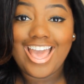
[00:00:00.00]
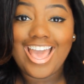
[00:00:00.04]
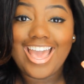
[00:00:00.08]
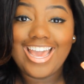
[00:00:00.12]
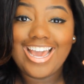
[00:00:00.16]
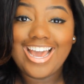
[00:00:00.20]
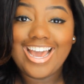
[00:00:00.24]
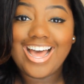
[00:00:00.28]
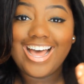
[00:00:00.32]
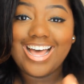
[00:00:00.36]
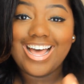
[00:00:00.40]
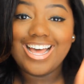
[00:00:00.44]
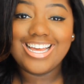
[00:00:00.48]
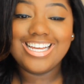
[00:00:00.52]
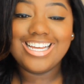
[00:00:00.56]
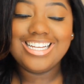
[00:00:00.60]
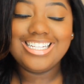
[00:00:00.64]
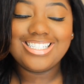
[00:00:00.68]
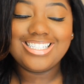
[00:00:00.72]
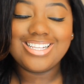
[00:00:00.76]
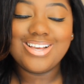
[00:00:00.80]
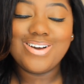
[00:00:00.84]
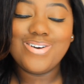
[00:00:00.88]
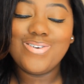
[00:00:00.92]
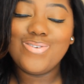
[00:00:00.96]
hey
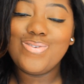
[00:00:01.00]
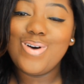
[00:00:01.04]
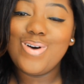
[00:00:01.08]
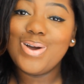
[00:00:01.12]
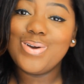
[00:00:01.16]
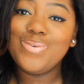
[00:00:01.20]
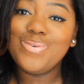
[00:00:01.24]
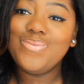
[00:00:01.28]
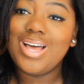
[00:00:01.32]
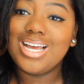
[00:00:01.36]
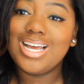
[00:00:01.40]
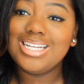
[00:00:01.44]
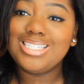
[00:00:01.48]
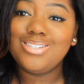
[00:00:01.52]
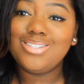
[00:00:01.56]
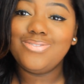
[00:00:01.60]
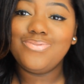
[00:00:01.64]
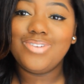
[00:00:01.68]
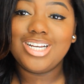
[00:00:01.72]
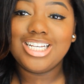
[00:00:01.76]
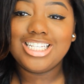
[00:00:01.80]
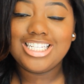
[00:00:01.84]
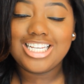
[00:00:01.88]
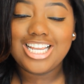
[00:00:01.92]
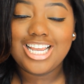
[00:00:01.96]
guys welcome back to
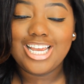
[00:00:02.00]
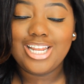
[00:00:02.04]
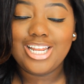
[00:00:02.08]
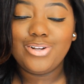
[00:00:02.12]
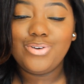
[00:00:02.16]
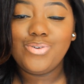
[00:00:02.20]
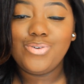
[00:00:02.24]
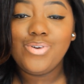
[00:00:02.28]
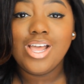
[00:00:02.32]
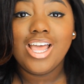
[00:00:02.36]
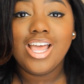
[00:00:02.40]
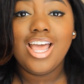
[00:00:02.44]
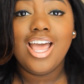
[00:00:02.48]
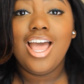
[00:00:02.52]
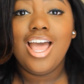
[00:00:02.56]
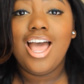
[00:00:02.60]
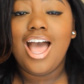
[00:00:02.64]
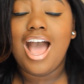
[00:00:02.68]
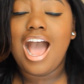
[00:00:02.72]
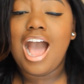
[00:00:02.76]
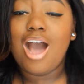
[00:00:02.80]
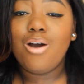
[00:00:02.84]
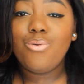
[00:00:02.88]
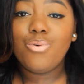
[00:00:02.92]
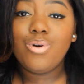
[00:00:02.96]
my channel
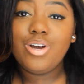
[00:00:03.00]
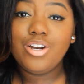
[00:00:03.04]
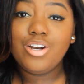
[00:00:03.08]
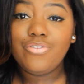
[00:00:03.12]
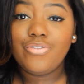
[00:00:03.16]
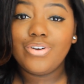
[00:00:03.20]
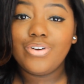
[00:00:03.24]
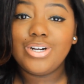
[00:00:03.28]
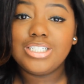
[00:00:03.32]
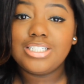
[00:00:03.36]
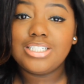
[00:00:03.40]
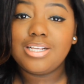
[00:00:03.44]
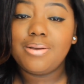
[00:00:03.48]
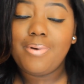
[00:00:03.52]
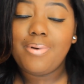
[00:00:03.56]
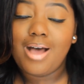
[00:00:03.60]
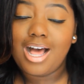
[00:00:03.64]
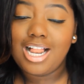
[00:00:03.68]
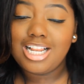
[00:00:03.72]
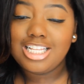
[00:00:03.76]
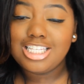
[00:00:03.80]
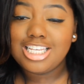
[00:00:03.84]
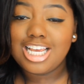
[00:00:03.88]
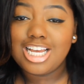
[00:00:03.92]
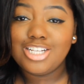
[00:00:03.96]
i want to first
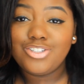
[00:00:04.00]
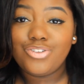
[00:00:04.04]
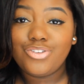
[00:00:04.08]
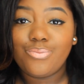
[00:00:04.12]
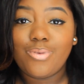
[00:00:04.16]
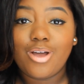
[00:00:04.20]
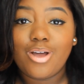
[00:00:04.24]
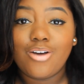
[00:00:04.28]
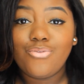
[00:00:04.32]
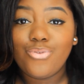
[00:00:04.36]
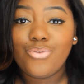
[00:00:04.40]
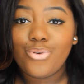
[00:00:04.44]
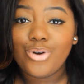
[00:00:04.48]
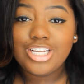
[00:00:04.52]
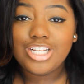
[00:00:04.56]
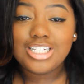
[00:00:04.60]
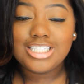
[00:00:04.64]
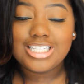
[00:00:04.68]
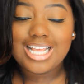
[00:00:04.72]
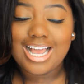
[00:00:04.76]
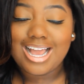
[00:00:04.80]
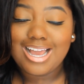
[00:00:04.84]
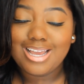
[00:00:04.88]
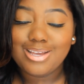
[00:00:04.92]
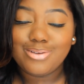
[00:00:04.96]
apologize for my
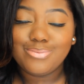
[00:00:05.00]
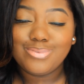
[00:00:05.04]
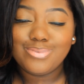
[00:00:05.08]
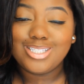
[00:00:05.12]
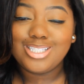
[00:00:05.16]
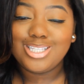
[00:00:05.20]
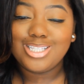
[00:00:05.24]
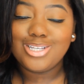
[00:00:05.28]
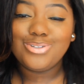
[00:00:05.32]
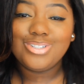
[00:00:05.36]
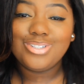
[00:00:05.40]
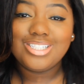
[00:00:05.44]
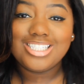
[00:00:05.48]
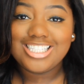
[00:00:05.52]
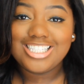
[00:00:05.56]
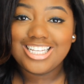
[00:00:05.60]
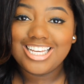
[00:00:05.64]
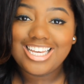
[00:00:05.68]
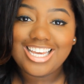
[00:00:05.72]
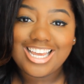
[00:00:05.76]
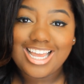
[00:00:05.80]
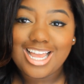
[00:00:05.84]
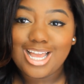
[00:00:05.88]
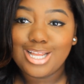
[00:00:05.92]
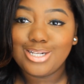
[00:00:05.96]
voice i am still
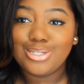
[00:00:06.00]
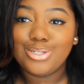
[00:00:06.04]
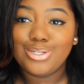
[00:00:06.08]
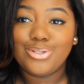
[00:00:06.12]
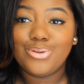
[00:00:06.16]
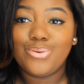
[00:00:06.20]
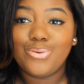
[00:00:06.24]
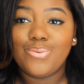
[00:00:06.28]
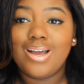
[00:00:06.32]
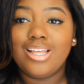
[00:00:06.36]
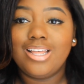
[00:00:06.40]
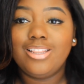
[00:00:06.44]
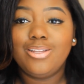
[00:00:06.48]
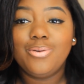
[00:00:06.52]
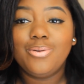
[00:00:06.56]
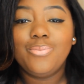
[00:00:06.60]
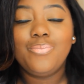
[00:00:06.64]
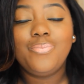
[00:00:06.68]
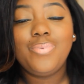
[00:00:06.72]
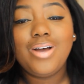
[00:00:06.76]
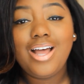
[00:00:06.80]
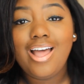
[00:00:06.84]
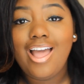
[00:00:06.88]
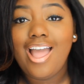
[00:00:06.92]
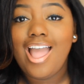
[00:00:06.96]
sick and under the weather
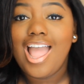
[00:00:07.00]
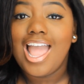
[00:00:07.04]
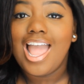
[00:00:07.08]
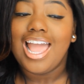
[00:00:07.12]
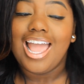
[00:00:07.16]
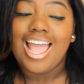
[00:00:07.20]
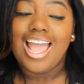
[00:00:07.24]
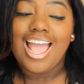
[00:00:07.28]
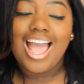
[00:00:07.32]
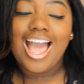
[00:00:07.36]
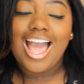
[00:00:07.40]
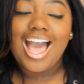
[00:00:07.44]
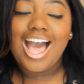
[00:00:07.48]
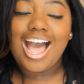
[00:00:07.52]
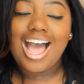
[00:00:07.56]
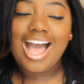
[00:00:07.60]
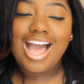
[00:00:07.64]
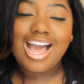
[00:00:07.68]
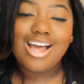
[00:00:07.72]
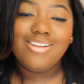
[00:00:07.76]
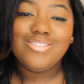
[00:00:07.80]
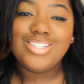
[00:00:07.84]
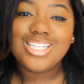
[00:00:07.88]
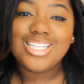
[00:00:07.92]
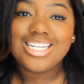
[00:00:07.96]
but i
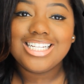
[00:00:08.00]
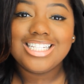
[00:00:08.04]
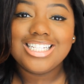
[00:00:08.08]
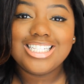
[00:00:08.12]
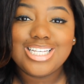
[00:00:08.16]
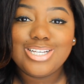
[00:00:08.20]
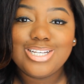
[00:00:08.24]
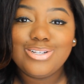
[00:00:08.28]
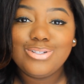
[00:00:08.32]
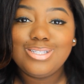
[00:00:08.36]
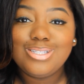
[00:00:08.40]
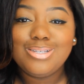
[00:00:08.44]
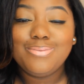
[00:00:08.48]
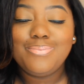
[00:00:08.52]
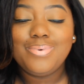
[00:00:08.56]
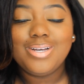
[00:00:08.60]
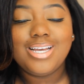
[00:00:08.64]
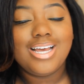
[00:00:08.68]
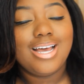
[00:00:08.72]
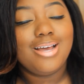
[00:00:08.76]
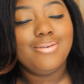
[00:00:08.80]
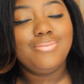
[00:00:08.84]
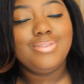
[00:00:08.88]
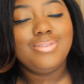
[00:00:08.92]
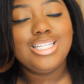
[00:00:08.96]
have to continue to
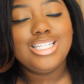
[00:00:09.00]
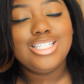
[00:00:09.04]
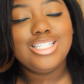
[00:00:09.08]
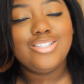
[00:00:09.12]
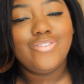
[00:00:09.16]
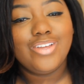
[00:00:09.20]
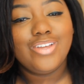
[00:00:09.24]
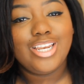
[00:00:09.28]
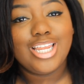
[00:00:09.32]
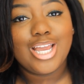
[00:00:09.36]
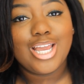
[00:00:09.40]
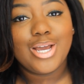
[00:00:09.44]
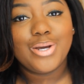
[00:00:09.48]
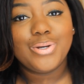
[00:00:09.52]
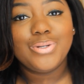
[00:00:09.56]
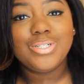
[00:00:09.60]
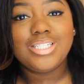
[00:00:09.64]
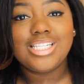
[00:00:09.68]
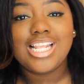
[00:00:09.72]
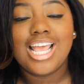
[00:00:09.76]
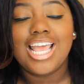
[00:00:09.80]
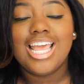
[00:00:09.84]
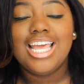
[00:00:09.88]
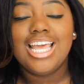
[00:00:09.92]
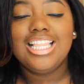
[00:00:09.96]
put up these
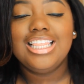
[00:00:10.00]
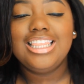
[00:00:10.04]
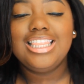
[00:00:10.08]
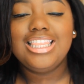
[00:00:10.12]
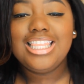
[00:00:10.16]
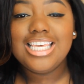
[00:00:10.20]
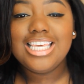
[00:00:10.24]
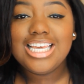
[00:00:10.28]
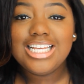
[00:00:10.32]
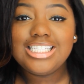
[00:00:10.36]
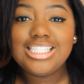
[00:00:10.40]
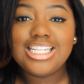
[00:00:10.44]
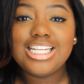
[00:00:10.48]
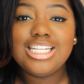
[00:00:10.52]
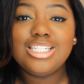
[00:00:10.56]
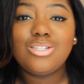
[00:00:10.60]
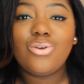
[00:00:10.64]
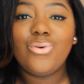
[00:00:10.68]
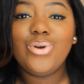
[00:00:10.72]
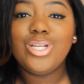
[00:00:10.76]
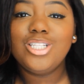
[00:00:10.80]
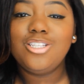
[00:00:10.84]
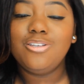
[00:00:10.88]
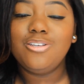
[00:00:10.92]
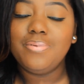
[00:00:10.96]
videos this is
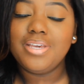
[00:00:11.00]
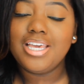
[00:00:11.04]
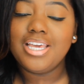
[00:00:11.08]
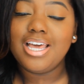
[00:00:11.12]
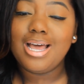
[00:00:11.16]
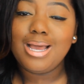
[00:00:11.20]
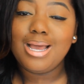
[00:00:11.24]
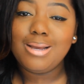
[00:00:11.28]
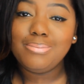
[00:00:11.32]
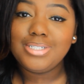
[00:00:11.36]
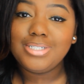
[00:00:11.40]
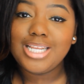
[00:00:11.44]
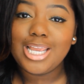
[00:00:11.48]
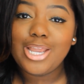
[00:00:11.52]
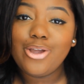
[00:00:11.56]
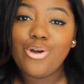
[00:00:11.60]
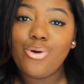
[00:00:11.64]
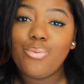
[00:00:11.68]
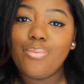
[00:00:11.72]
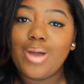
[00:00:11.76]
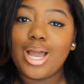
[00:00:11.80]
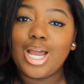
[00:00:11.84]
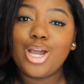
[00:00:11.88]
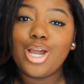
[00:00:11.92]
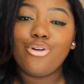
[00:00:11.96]
going to be an update
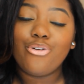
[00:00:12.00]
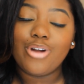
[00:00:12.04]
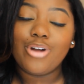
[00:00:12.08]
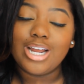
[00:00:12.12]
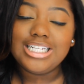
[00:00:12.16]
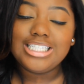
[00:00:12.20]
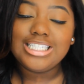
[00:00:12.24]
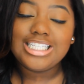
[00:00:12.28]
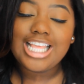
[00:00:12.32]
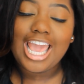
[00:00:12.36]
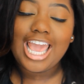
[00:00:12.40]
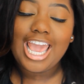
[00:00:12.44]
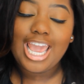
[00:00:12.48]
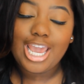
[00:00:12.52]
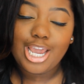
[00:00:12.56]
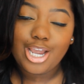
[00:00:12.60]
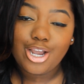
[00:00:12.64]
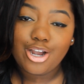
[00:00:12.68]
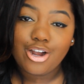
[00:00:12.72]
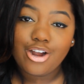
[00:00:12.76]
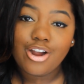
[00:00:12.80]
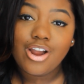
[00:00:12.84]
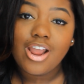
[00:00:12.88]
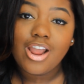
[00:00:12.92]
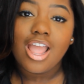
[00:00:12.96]
on my grace
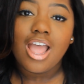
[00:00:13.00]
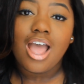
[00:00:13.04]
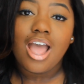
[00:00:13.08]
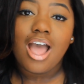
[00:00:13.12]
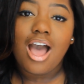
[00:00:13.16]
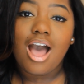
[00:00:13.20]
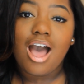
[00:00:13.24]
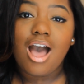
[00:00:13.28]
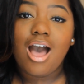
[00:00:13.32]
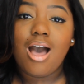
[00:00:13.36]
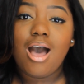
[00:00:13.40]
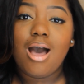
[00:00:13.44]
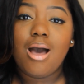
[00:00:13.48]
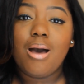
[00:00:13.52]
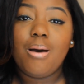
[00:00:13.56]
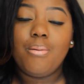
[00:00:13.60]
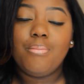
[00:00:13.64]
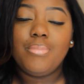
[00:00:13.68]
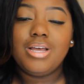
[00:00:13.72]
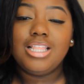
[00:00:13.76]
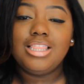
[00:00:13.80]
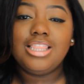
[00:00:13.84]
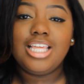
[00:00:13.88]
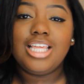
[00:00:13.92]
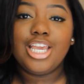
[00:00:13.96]
hair
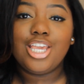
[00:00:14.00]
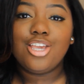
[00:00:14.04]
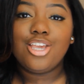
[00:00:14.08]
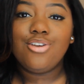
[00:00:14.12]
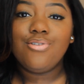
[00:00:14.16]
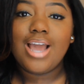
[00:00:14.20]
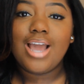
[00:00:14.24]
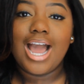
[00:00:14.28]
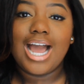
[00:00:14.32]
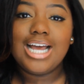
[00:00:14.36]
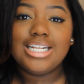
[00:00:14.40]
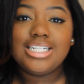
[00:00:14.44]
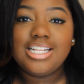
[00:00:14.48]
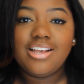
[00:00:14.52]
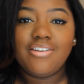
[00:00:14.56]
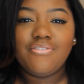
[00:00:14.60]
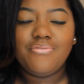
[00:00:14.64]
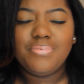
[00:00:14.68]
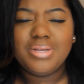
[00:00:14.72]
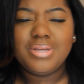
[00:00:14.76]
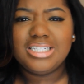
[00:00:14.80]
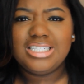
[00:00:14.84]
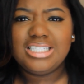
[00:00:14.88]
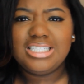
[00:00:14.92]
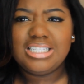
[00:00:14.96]
um, that you guys
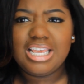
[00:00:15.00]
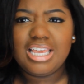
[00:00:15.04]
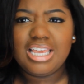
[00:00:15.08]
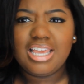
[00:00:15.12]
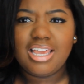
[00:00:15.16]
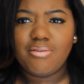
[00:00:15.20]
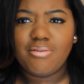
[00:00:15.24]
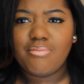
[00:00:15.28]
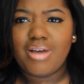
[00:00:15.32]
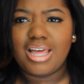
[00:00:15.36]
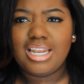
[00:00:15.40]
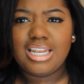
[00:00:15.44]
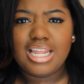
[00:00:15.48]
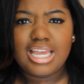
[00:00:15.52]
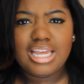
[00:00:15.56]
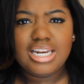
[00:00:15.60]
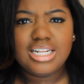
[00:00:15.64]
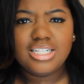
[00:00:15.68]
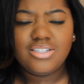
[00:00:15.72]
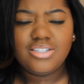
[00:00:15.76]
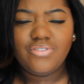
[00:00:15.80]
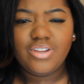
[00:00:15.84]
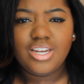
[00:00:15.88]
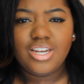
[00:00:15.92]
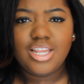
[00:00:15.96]
have been seeing in my
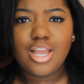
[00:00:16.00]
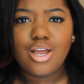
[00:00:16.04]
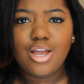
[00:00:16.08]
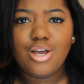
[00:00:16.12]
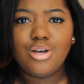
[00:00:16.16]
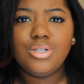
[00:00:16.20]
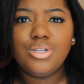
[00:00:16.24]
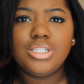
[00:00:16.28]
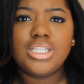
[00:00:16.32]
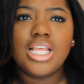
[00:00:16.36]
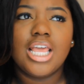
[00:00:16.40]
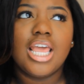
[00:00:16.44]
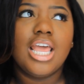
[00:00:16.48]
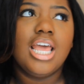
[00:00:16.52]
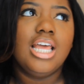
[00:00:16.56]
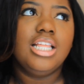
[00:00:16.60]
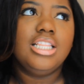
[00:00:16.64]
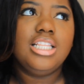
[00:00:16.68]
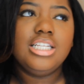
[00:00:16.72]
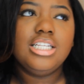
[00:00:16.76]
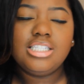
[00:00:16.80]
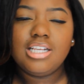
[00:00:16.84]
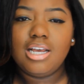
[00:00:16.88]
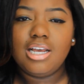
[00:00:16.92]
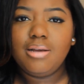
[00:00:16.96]
latest videos
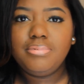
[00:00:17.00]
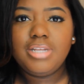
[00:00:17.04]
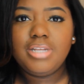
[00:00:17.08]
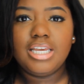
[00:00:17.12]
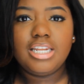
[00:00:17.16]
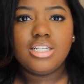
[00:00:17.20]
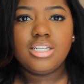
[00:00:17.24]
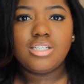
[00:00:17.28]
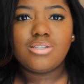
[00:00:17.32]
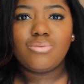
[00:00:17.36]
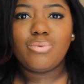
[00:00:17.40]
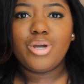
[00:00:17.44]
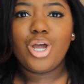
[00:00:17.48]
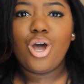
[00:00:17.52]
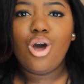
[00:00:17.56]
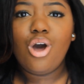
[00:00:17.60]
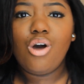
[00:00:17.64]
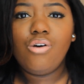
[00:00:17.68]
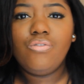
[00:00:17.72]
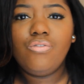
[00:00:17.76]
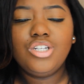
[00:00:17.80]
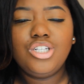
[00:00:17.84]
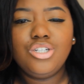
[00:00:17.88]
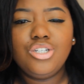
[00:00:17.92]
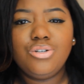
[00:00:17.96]
this update is well
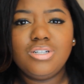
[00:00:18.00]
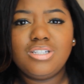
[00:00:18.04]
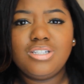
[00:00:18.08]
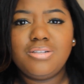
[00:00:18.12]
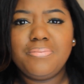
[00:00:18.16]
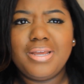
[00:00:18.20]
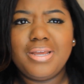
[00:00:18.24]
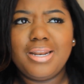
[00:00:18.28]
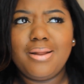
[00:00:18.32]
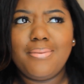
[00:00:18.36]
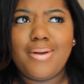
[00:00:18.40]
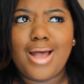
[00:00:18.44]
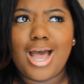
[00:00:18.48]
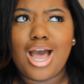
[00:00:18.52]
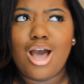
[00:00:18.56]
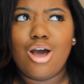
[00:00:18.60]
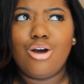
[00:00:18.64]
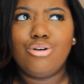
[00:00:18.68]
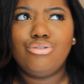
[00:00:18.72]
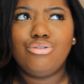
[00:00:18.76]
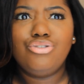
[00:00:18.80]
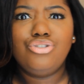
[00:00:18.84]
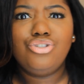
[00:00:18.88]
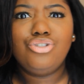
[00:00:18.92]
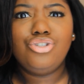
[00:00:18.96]
overdue it's been
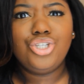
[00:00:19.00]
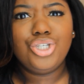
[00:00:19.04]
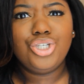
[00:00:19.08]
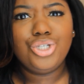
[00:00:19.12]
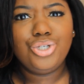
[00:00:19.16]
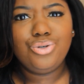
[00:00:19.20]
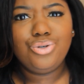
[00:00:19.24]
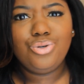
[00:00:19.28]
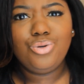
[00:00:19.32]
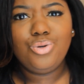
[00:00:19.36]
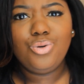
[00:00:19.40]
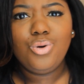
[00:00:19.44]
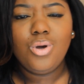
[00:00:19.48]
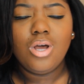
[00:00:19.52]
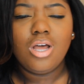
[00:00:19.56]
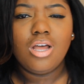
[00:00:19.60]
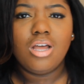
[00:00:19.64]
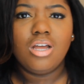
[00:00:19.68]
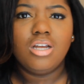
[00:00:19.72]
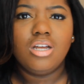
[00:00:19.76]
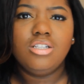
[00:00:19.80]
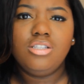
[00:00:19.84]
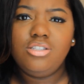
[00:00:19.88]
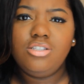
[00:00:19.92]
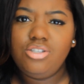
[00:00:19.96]
about two
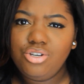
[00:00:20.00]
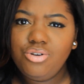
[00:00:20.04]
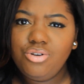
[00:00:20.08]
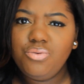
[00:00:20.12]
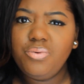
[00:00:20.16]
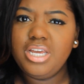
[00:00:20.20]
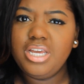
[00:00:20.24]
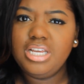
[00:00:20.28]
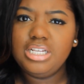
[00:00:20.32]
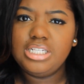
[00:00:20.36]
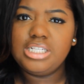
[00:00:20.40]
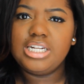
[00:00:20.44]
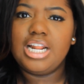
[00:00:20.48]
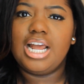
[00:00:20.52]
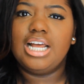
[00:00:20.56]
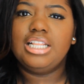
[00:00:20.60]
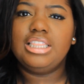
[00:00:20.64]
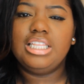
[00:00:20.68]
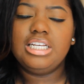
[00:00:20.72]
two weeks now.